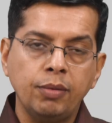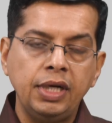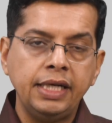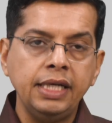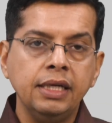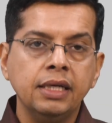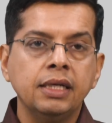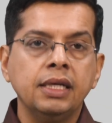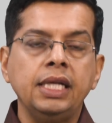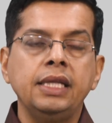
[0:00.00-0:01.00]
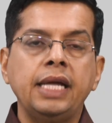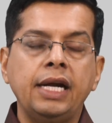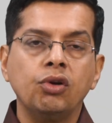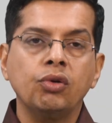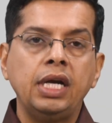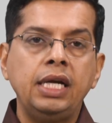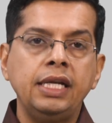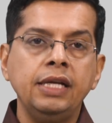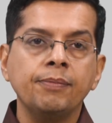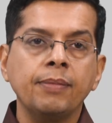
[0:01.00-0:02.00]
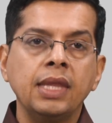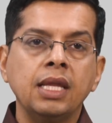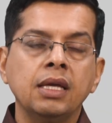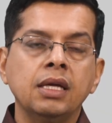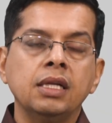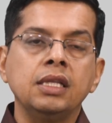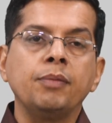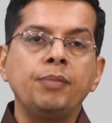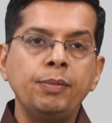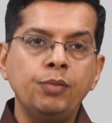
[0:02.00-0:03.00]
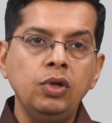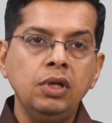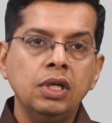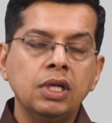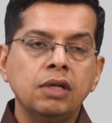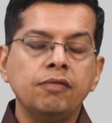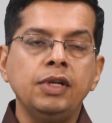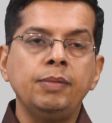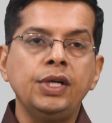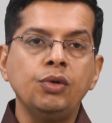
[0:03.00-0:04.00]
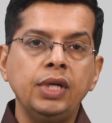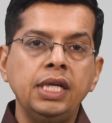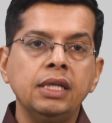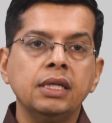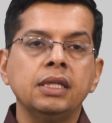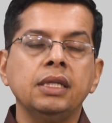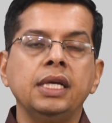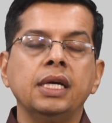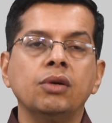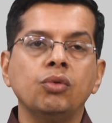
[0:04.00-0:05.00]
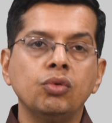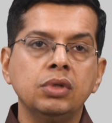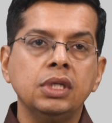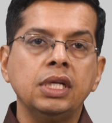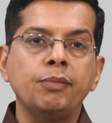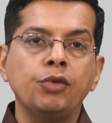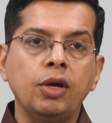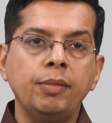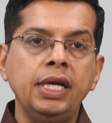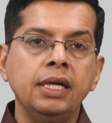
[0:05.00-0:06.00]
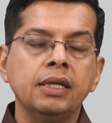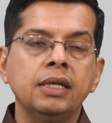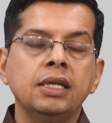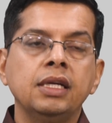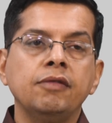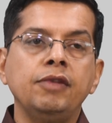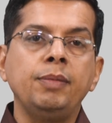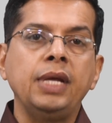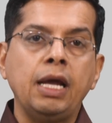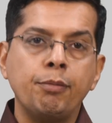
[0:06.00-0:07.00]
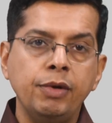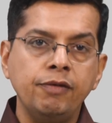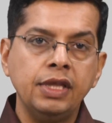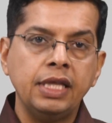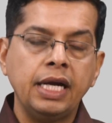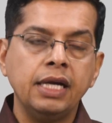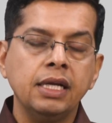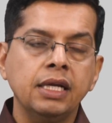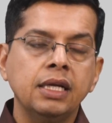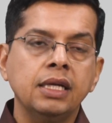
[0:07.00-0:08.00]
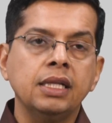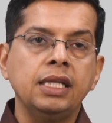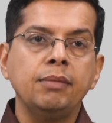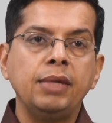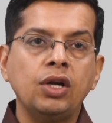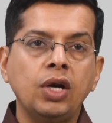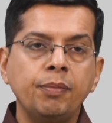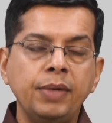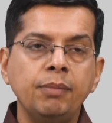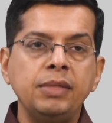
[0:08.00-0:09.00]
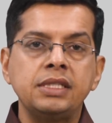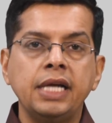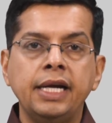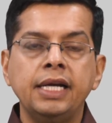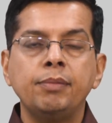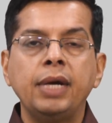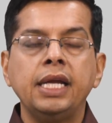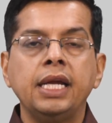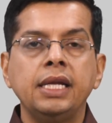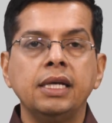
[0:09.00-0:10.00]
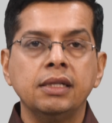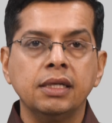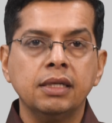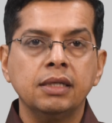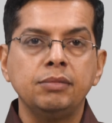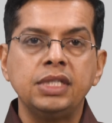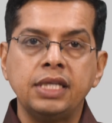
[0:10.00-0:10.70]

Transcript: employability in that locality. The people will be doing their own employment, will be happy with that. They may not be misguided by any other